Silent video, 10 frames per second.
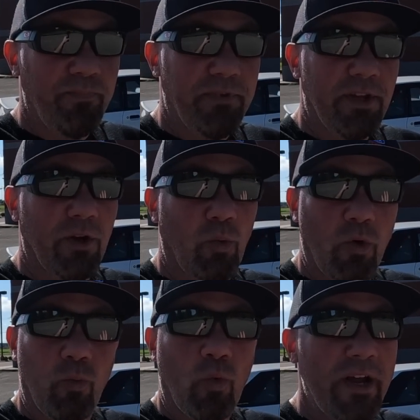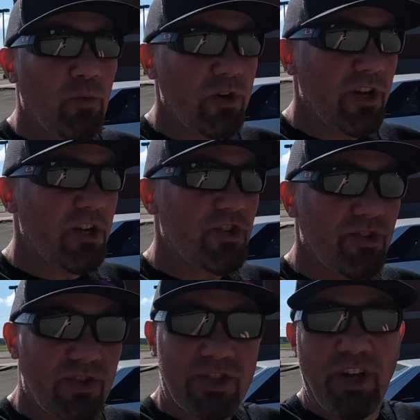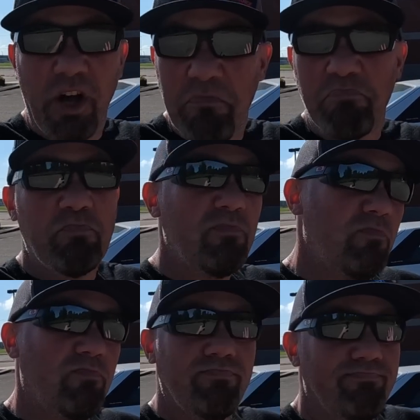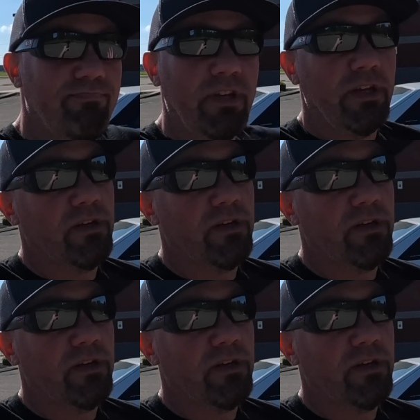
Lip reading: you know, with weight reduction sub, you